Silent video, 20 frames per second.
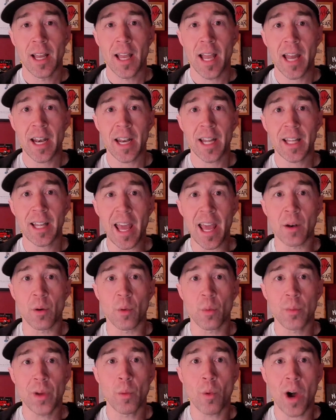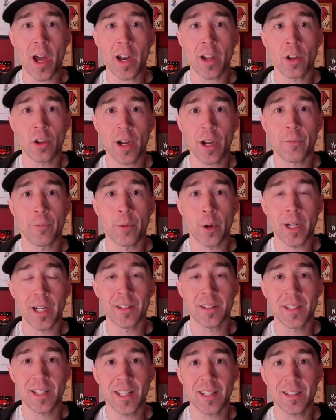And again, we want to look for
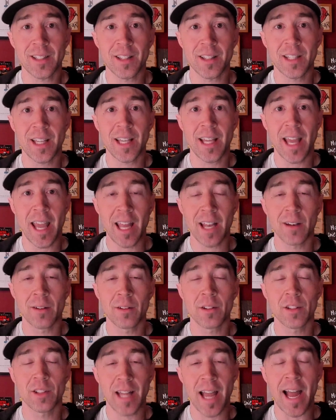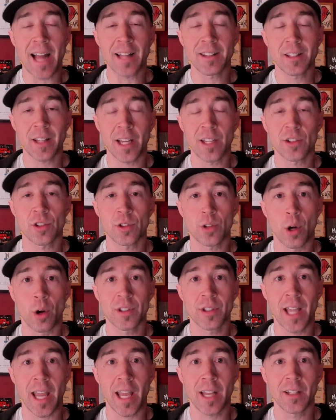consistency in stats like
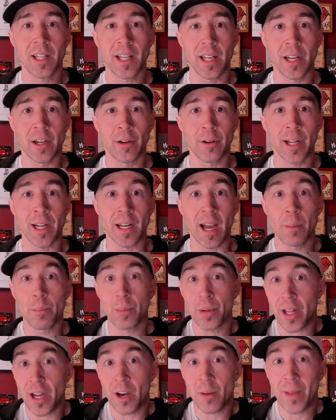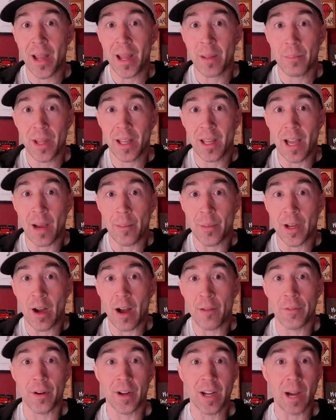strokes gained tee to green. A player might be coming
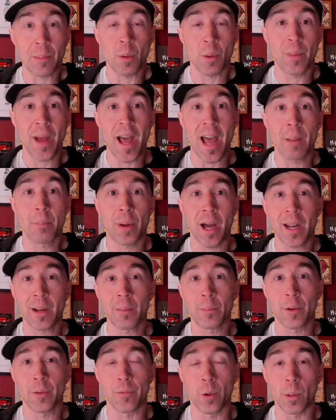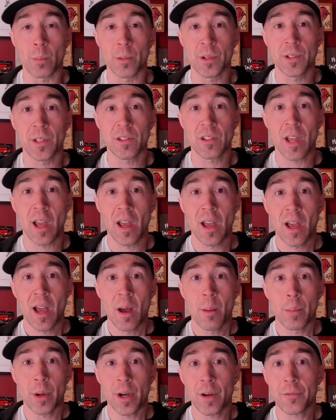off a couple bad putting performances,
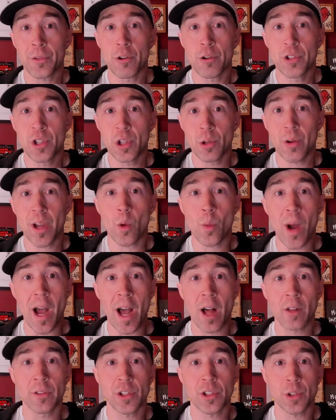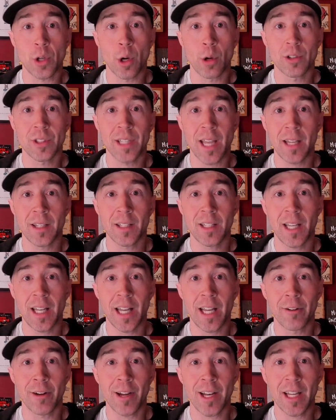but if they're doing well in the strokes gained tee to
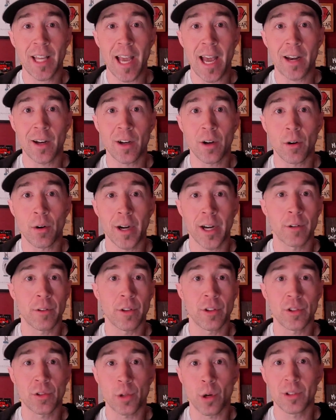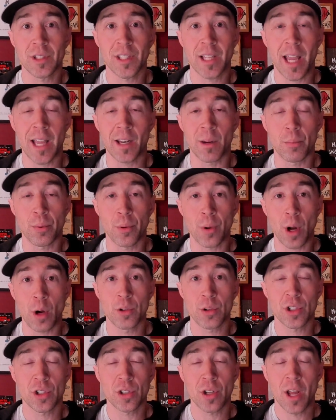green category or the strokes gained
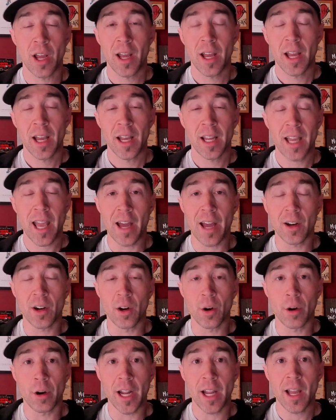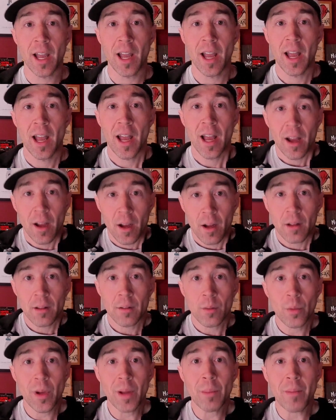approach category,
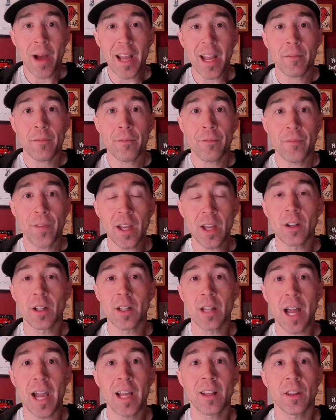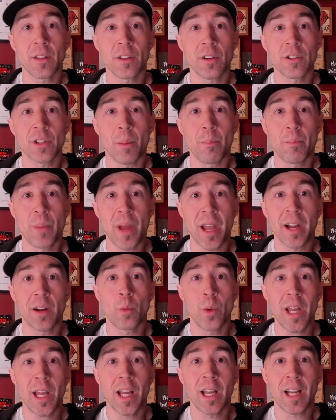we might feel like there's a big
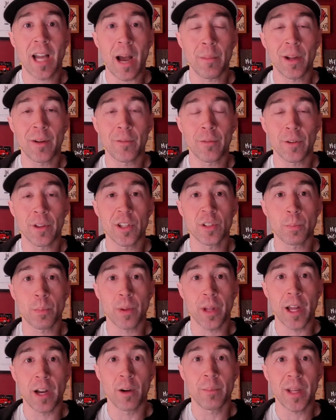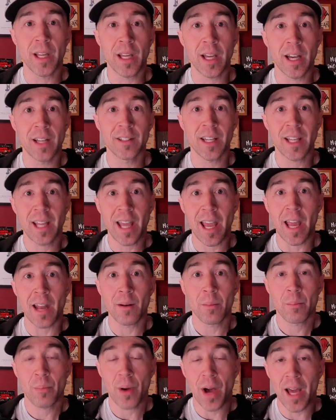week coming for this player because,
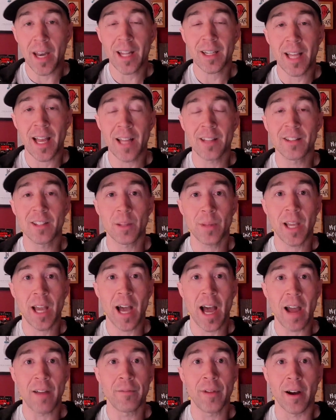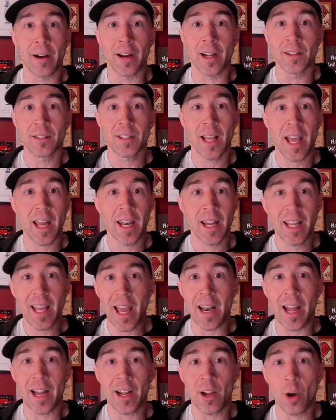again, putting tends to be high variance. And
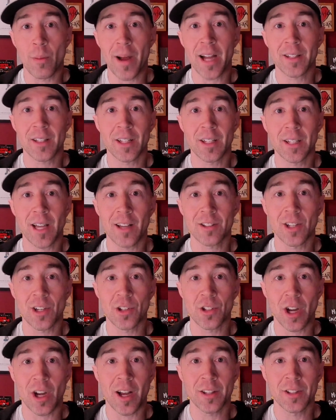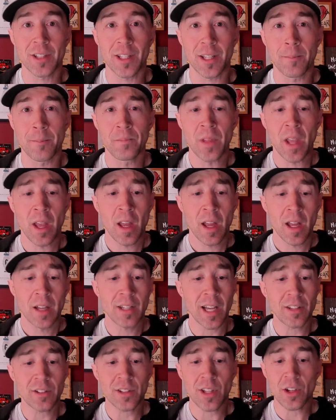again, I go back to Dustin Johnson.
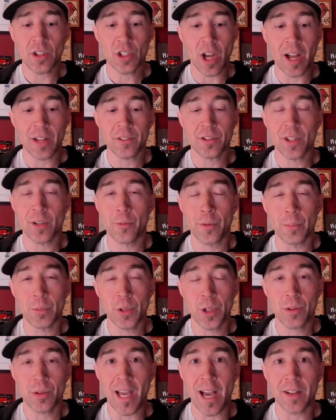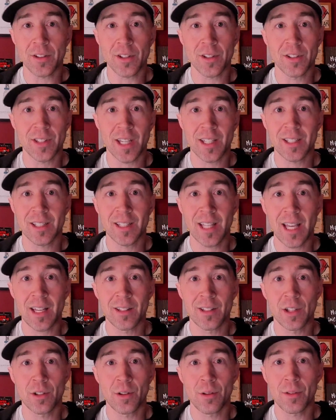Dustin Johnson from 2016
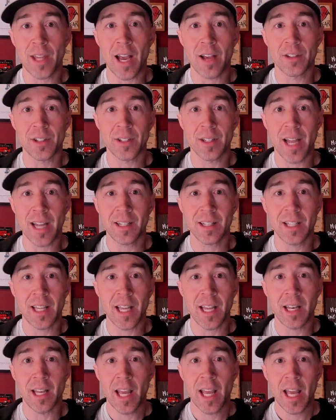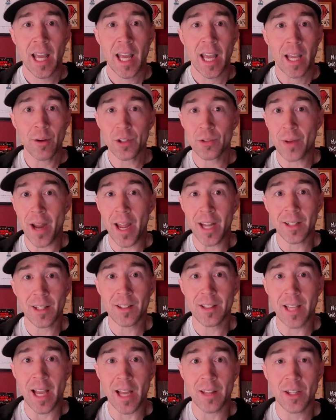to 2019, he was ranked
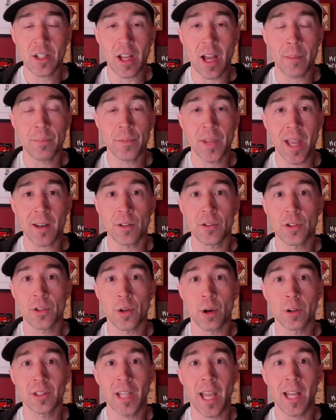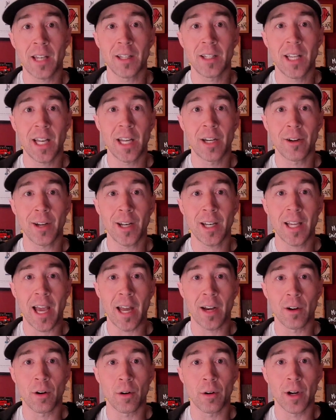inside the top 10 in strokes gained tee to green
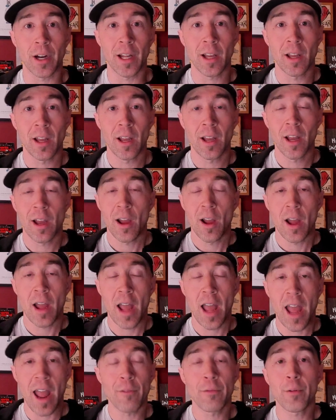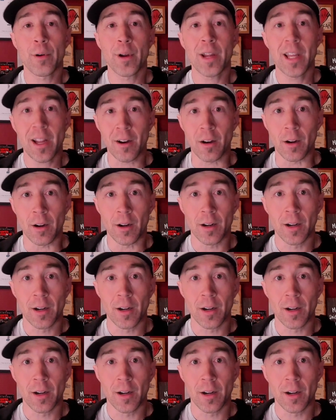category every year.